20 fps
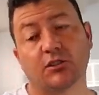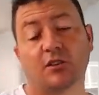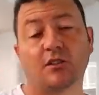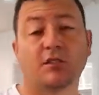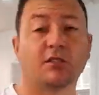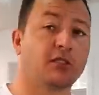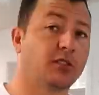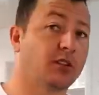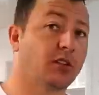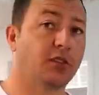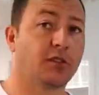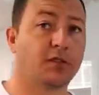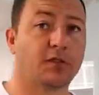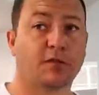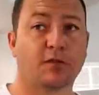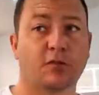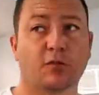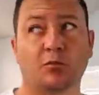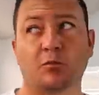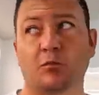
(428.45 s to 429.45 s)
And if
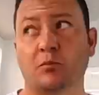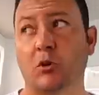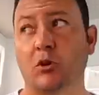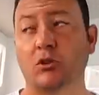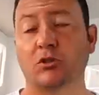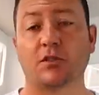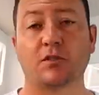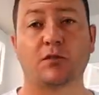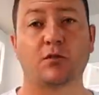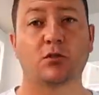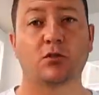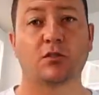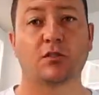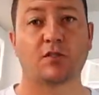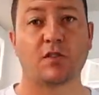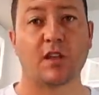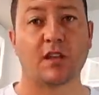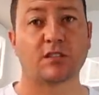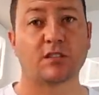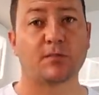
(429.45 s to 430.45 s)
for most of you
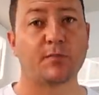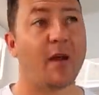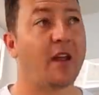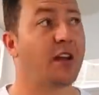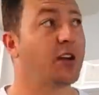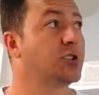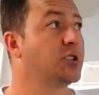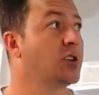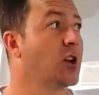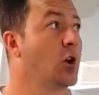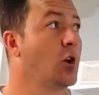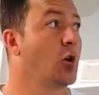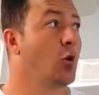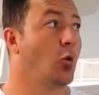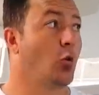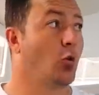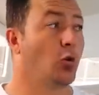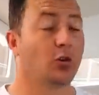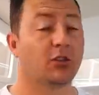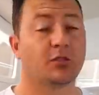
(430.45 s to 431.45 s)
if that's Spanish,
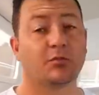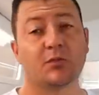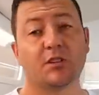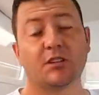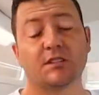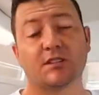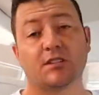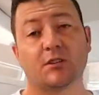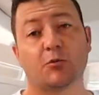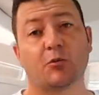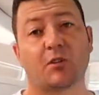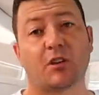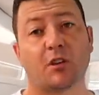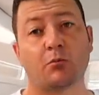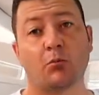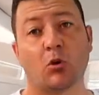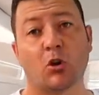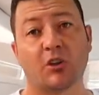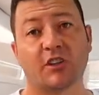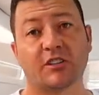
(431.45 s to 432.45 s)
all it means is that we can
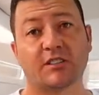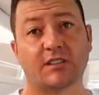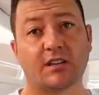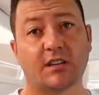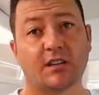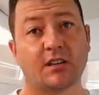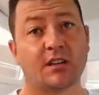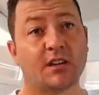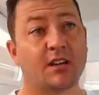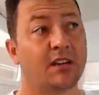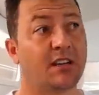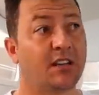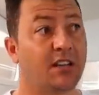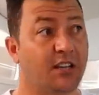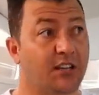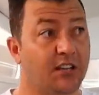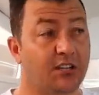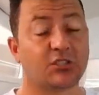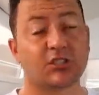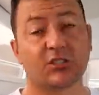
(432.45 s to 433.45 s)
monitor
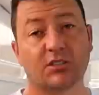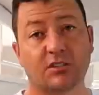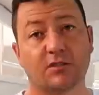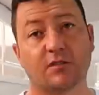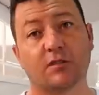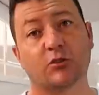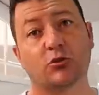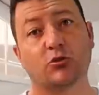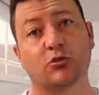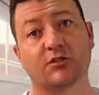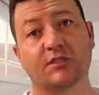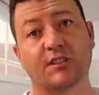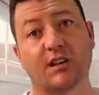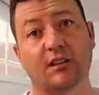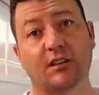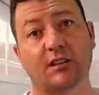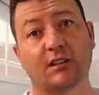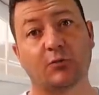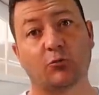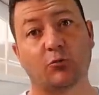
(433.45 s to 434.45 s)
each individual
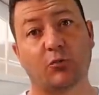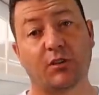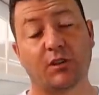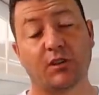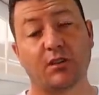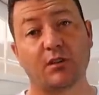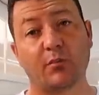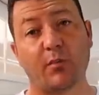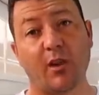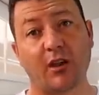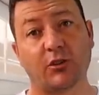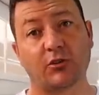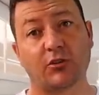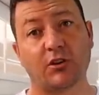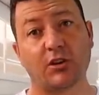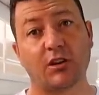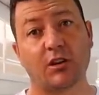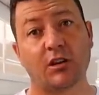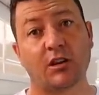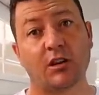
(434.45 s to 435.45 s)
cell within the
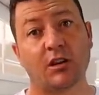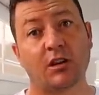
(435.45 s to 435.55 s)
battery,